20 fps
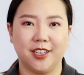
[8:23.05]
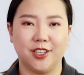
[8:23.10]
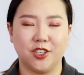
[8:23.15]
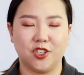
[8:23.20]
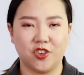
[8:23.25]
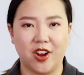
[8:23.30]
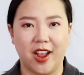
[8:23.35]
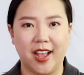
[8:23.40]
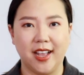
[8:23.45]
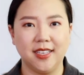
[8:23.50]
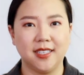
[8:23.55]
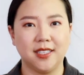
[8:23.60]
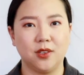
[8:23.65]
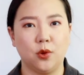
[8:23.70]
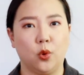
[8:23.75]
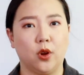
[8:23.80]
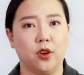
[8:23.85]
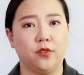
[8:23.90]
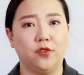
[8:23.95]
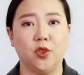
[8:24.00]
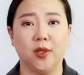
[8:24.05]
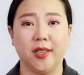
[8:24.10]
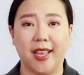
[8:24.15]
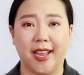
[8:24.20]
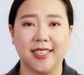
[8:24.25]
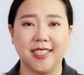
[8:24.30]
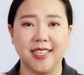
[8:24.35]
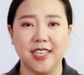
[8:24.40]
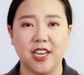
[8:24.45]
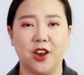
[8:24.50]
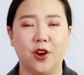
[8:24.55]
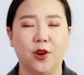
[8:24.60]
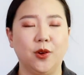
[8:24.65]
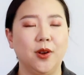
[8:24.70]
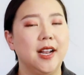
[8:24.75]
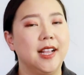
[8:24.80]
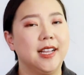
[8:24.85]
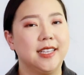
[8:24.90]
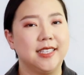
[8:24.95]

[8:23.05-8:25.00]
address or if you'd like to know,